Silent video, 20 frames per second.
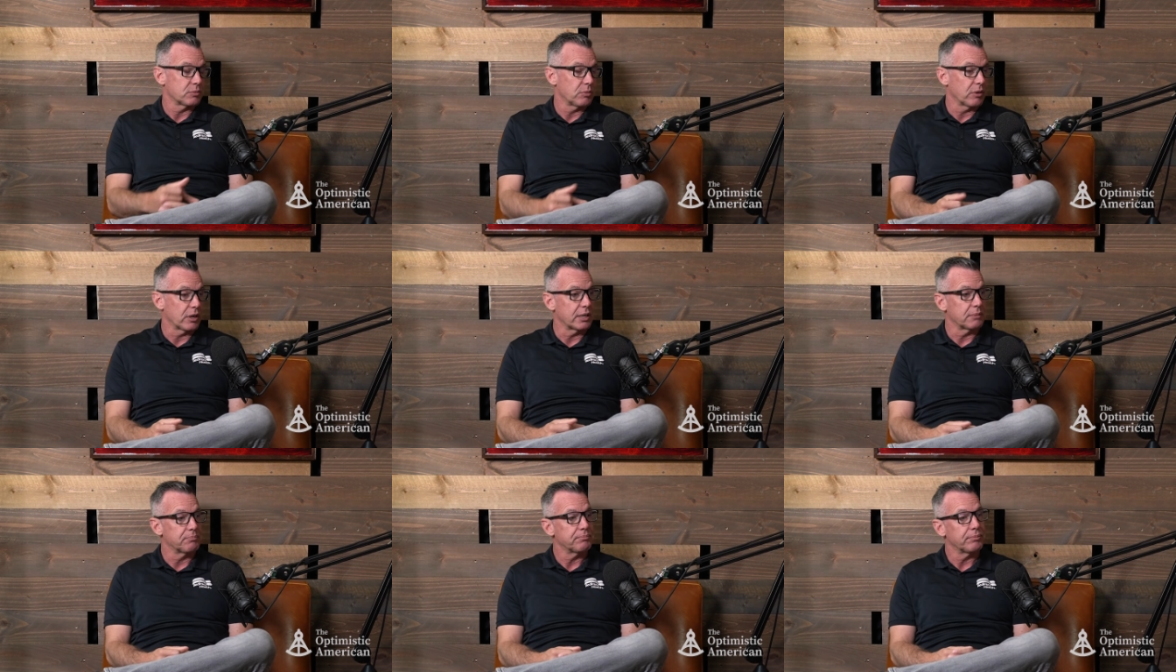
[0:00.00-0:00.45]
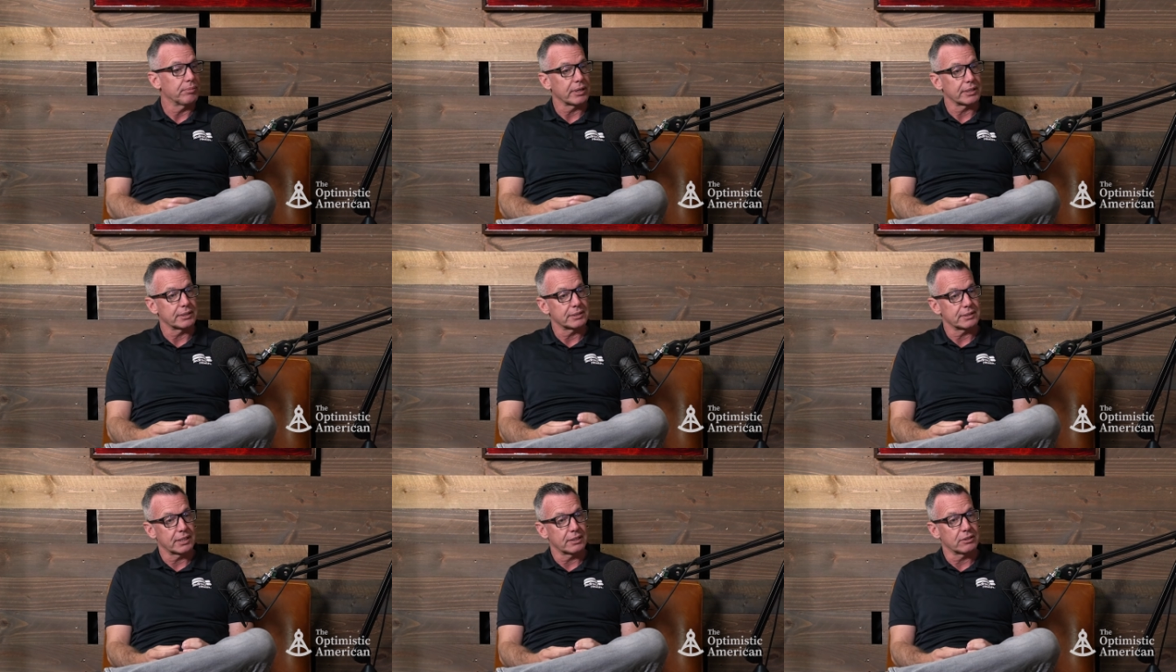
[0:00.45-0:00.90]
where he
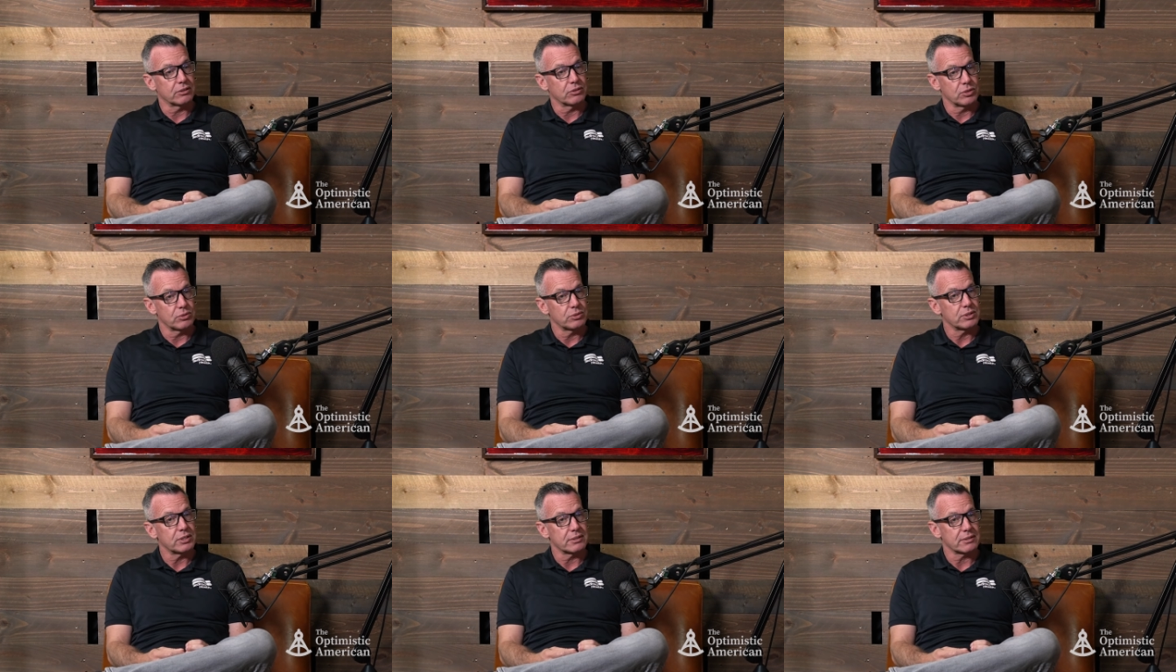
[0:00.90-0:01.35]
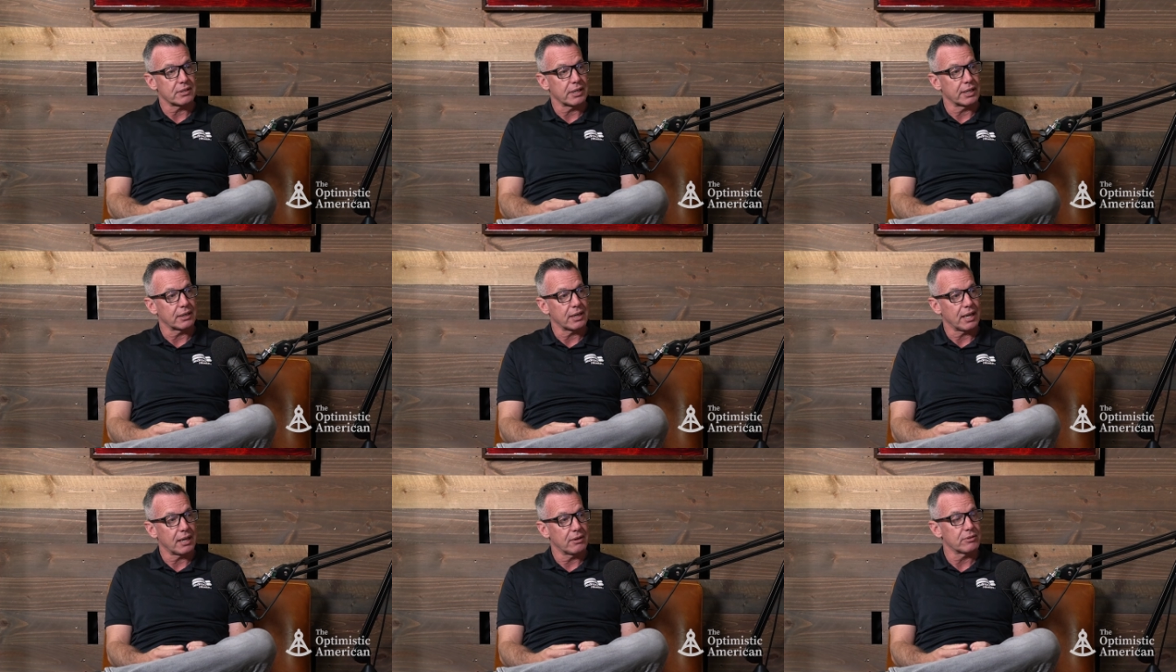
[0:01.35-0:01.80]
brings introduces
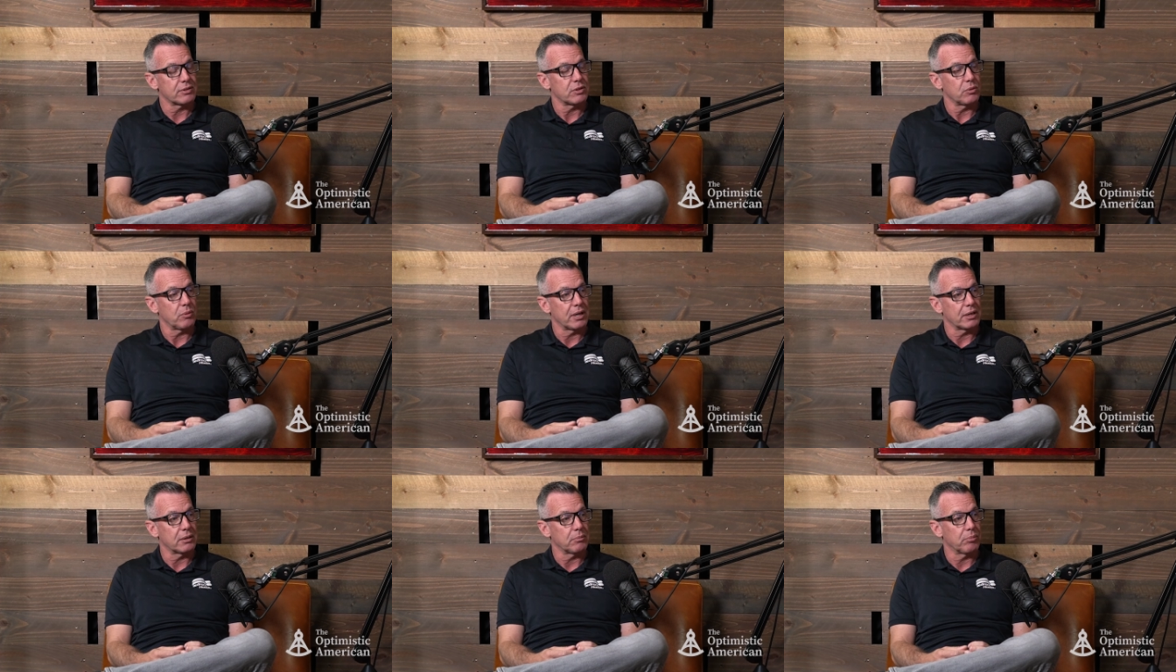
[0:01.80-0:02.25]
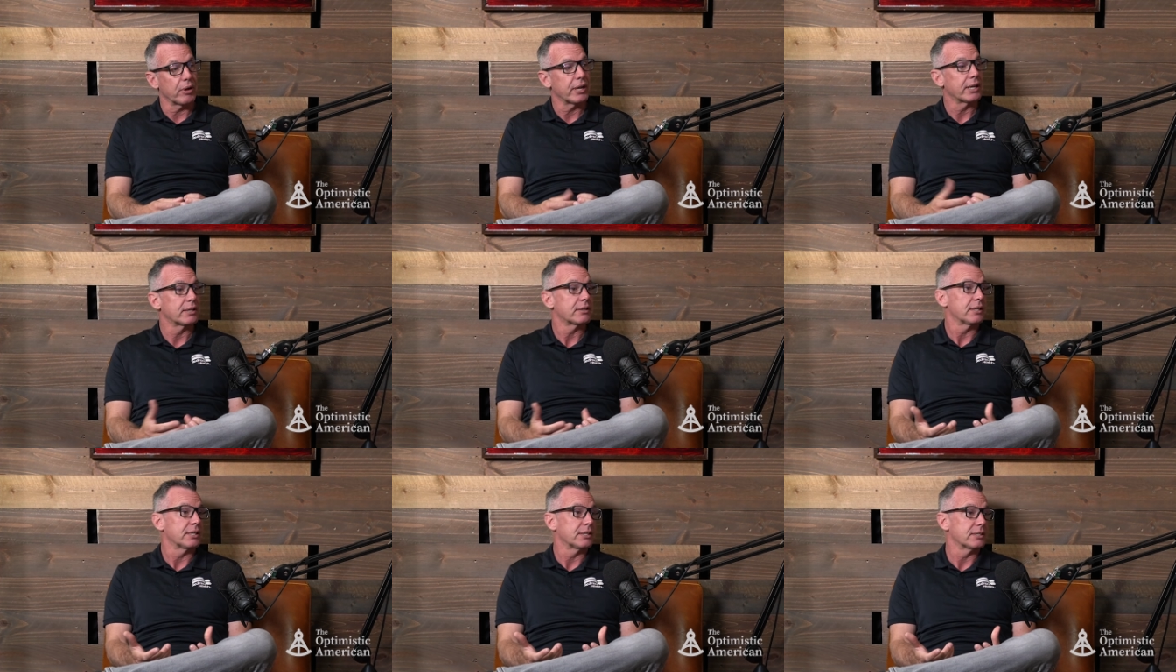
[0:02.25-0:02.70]
like here's the way to break
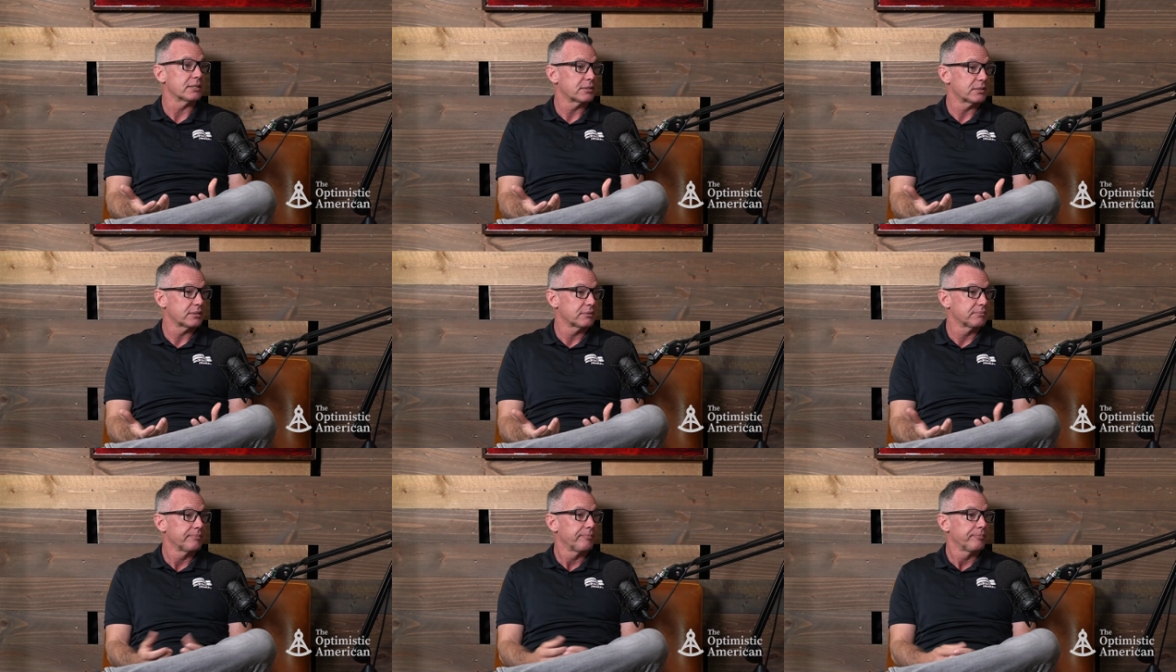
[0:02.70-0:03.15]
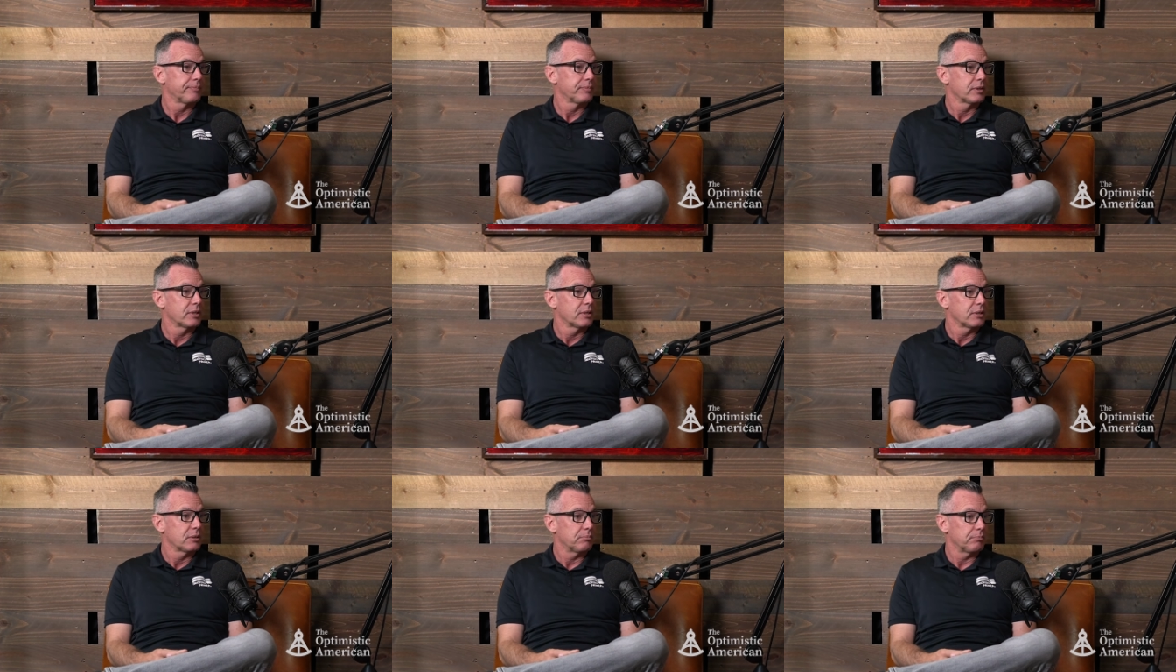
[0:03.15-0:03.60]
these
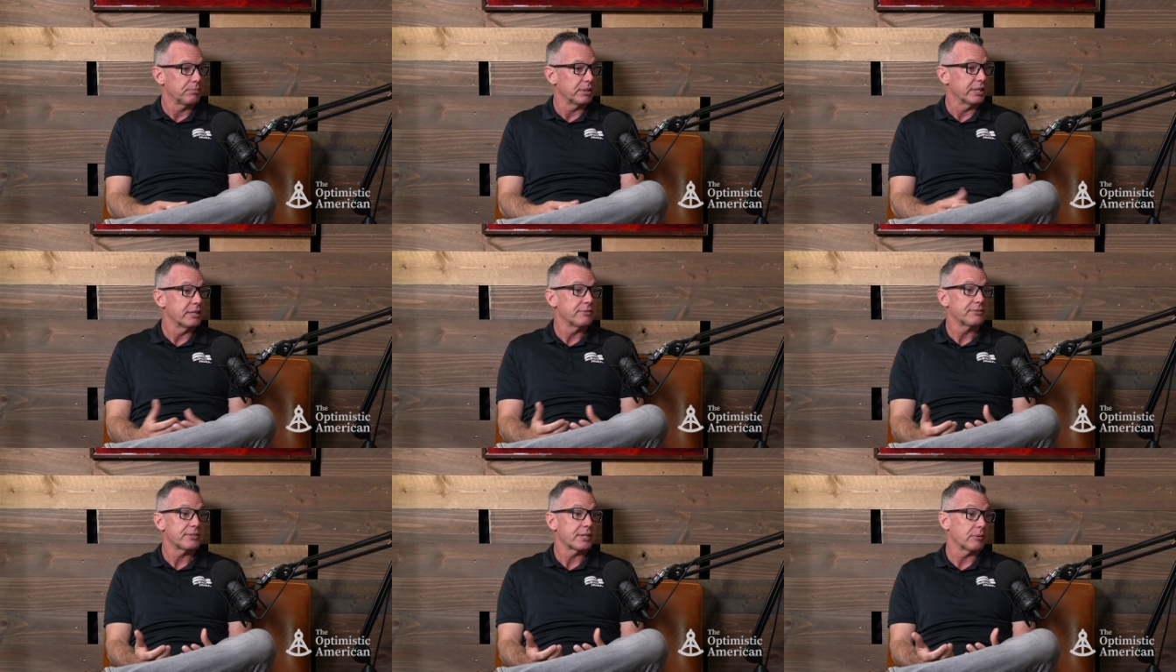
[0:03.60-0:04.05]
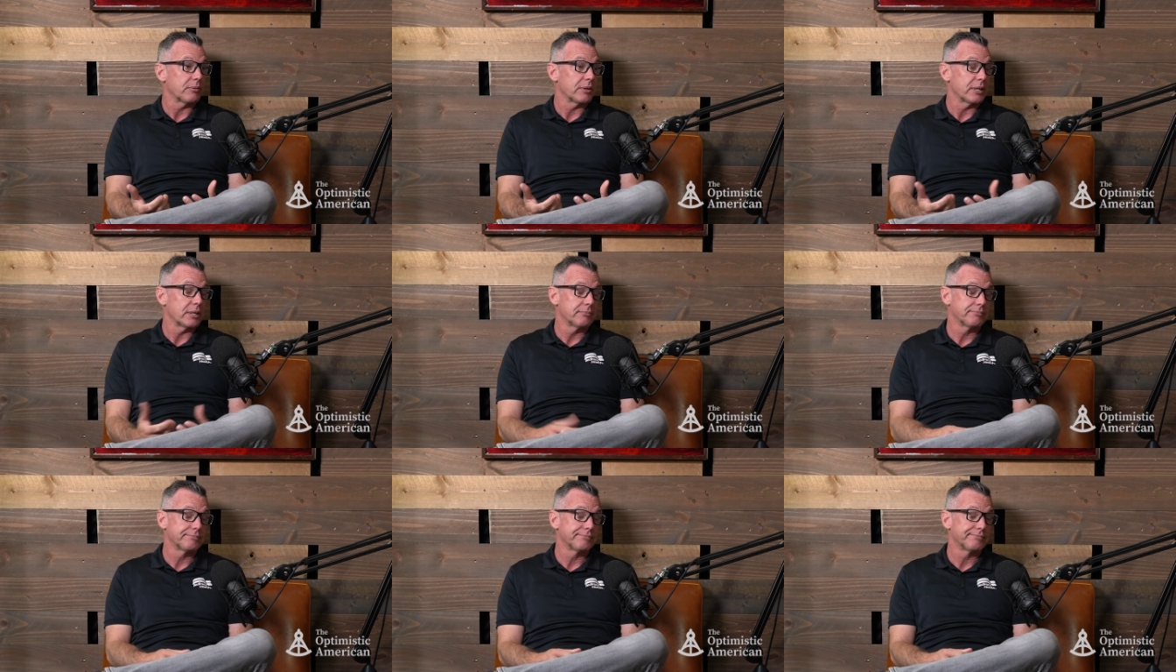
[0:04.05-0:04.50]
beliefs that
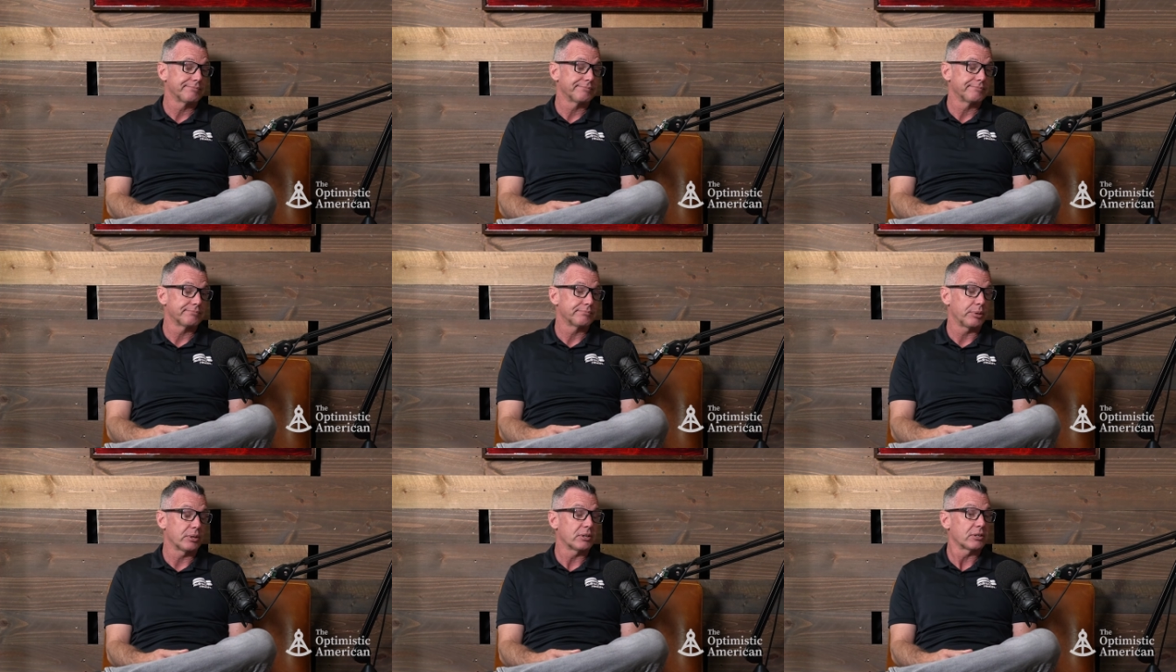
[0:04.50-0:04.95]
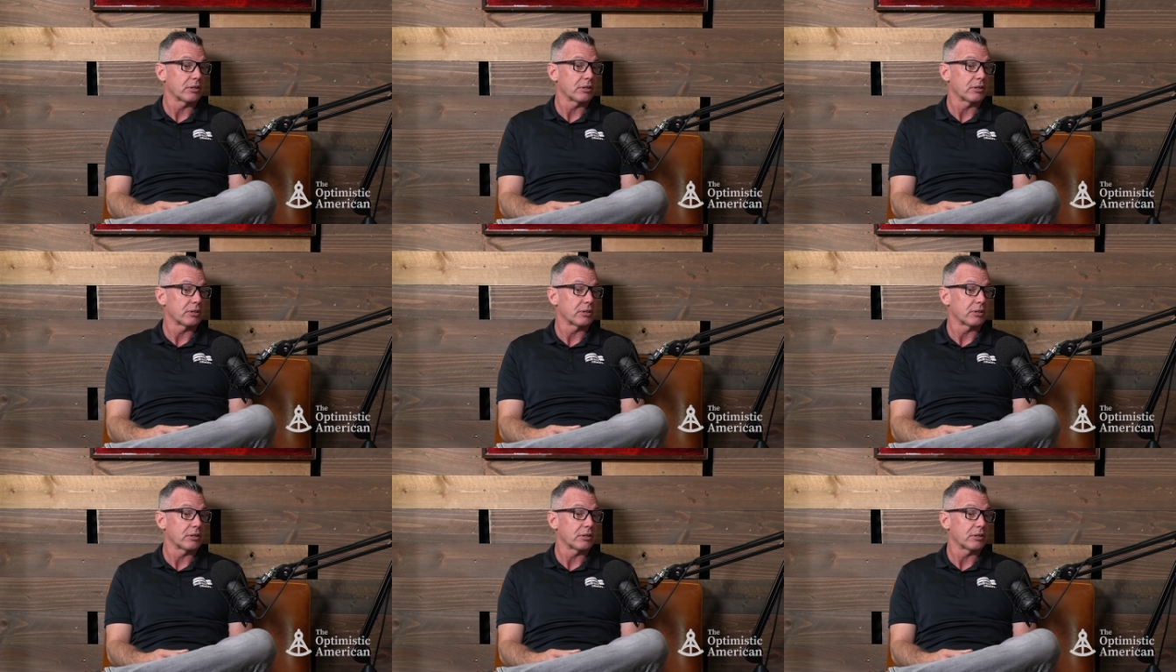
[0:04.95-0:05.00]
we put in